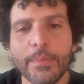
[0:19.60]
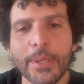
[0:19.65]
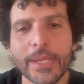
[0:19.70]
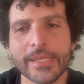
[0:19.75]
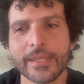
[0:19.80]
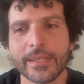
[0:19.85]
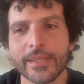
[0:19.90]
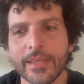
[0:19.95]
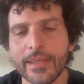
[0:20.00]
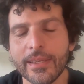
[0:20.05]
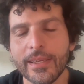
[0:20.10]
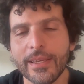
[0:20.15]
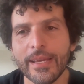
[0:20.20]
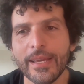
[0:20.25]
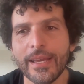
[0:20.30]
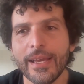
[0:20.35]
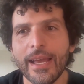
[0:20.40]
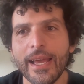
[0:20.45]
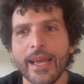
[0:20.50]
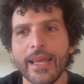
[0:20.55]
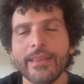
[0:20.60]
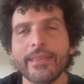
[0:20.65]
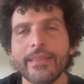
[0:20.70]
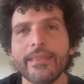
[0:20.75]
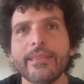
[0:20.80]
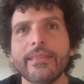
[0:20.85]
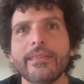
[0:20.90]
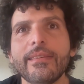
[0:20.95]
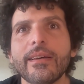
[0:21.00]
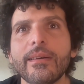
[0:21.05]
Amazing.
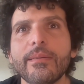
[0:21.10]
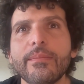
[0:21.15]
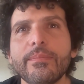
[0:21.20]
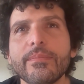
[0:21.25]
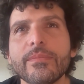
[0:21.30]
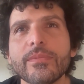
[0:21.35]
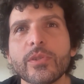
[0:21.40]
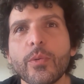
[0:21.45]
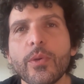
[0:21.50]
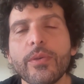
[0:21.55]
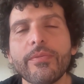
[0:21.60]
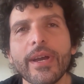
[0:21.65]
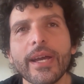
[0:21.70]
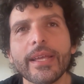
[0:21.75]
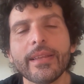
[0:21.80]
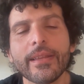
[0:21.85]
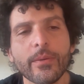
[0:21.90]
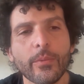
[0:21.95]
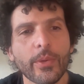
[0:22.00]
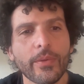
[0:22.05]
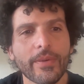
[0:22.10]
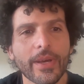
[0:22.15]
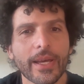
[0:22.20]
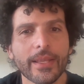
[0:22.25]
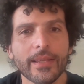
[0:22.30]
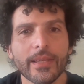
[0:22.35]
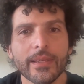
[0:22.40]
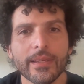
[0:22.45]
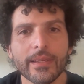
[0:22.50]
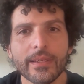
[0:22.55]
And so we've had
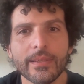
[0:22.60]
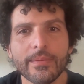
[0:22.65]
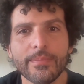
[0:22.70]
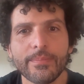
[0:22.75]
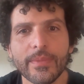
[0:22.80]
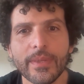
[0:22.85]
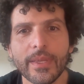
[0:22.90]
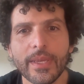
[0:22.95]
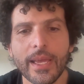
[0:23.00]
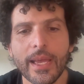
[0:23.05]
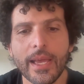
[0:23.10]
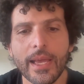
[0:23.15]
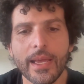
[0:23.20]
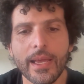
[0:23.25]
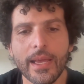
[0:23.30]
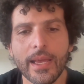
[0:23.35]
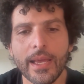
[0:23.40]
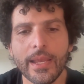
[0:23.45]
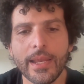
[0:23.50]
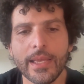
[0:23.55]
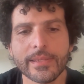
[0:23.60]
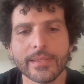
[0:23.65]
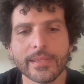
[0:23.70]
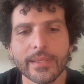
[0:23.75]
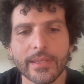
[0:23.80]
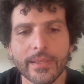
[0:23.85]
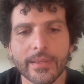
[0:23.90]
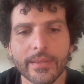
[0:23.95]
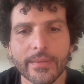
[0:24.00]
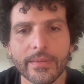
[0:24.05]
an
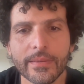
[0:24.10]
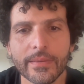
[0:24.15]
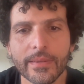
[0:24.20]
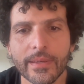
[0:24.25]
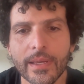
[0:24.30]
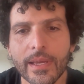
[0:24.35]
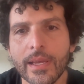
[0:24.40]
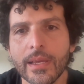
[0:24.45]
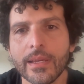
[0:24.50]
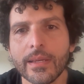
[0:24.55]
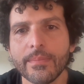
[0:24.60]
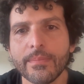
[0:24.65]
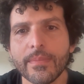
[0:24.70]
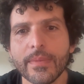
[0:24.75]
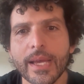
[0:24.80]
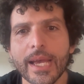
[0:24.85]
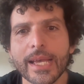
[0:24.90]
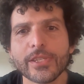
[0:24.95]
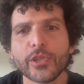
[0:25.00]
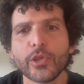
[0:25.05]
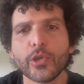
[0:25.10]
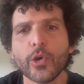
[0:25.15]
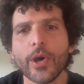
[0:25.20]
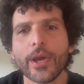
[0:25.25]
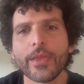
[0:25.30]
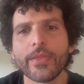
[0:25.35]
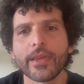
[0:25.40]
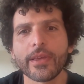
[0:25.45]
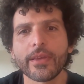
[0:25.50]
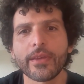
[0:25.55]
incident. As you know,
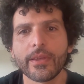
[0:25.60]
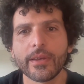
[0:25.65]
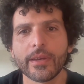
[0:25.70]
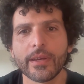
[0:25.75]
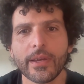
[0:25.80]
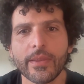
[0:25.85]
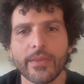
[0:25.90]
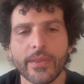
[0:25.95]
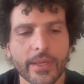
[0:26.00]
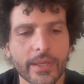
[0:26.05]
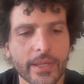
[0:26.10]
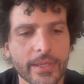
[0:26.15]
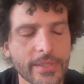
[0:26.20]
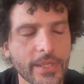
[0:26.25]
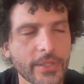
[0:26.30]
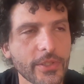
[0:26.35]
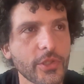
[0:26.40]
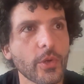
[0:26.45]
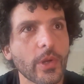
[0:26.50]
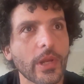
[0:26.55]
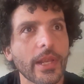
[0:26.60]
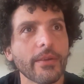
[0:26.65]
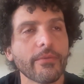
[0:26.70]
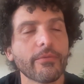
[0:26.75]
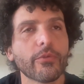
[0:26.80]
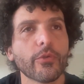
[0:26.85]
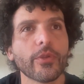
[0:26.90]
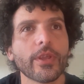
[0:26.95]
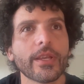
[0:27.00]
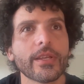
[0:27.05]
I think I sent you a
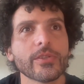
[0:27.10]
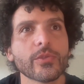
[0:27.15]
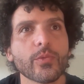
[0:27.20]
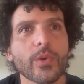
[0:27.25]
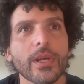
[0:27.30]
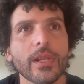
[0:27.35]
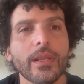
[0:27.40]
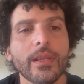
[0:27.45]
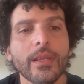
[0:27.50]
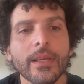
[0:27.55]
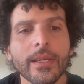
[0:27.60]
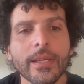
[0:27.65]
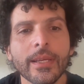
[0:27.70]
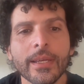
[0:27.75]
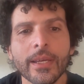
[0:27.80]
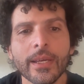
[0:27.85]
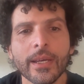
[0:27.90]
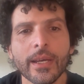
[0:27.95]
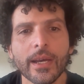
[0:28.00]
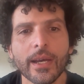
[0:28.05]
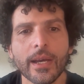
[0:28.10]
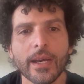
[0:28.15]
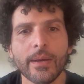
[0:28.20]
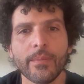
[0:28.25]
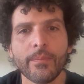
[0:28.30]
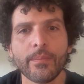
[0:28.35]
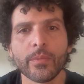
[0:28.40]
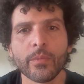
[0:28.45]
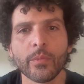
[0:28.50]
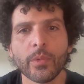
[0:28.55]
link for that as well,
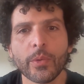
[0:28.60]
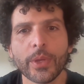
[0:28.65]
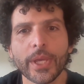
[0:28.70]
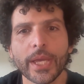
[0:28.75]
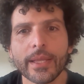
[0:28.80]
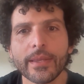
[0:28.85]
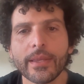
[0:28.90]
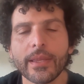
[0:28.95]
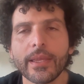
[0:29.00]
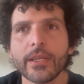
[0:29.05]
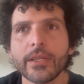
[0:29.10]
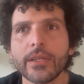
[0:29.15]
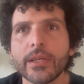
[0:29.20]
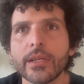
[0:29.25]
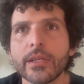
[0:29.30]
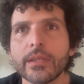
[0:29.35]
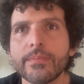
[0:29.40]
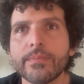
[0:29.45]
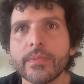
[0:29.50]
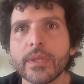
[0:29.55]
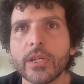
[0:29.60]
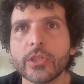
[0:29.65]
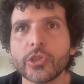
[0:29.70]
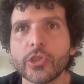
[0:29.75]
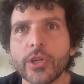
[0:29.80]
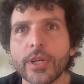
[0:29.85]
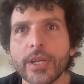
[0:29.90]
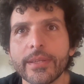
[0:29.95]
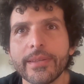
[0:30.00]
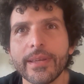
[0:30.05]
where we had a
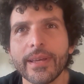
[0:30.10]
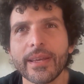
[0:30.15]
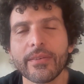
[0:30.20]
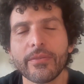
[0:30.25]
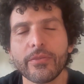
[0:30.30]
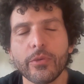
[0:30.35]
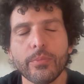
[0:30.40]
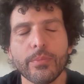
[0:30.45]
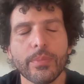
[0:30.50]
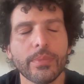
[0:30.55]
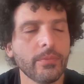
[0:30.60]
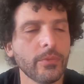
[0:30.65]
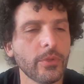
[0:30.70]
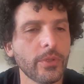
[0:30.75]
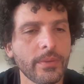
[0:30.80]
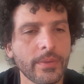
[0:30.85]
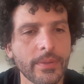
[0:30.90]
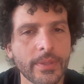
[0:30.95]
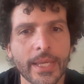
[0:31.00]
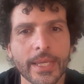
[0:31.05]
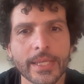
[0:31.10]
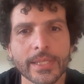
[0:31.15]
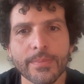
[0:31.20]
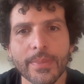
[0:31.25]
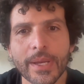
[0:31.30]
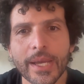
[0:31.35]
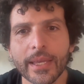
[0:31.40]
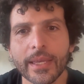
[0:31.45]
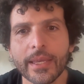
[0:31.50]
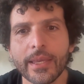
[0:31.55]
shark attack a few days
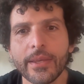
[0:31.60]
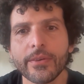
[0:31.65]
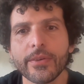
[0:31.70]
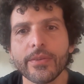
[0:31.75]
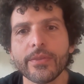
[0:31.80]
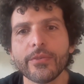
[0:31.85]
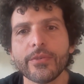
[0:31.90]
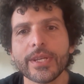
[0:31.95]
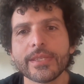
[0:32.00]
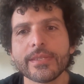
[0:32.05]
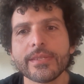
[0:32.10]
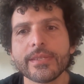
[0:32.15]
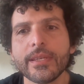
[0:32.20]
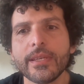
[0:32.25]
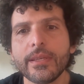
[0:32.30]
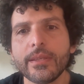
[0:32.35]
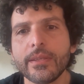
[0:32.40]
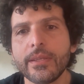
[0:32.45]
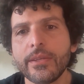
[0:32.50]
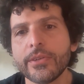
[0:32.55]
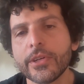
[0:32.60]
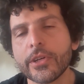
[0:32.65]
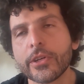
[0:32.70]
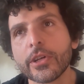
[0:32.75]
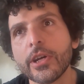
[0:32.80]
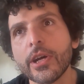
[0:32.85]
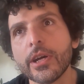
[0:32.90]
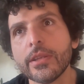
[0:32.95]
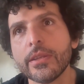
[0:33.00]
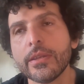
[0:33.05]
back here in the Red Sea near
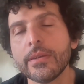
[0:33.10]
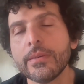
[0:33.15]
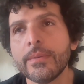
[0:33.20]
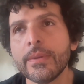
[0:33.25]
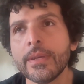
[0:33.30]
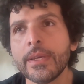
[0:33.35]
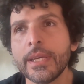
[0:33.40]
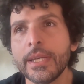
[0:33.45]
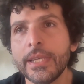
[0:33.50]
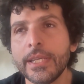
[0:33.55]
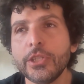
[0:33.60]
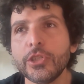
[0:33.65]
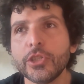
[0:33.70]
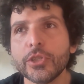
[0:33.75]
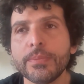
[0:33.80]
Hurghada in